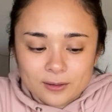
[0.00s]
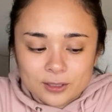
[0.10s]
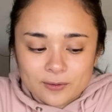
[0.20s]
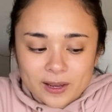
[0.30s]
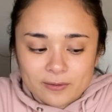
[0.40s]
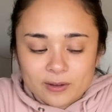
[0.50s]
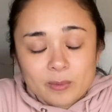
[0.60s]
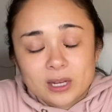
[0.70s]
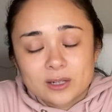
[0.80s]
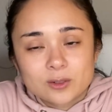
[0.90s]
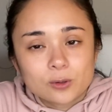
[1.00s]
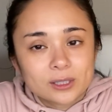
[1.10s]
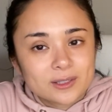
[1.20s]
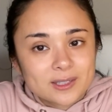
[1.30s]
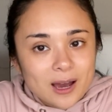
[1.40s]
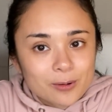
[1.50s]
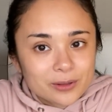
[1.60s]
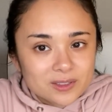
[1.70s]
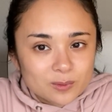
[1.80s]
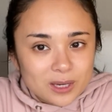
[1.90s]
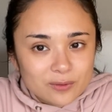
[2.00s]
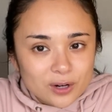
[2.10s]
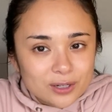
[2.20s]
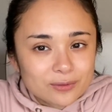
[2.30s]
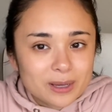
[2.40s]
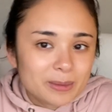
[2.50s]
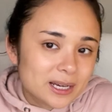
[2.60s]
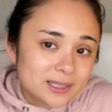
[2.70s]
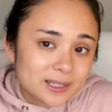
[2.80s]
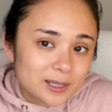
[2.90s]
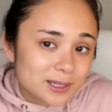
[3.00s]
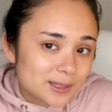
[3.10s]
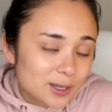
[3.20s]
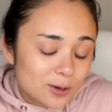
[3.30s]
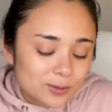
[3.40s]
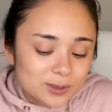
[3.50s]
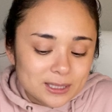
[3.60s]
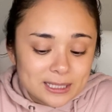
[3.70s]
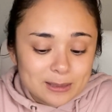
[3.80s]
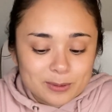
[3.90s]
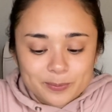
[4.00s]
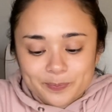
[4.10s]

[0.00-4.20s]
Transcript: Divine Feminine is holding the towel this week for our Divine Masculine as he goes deep.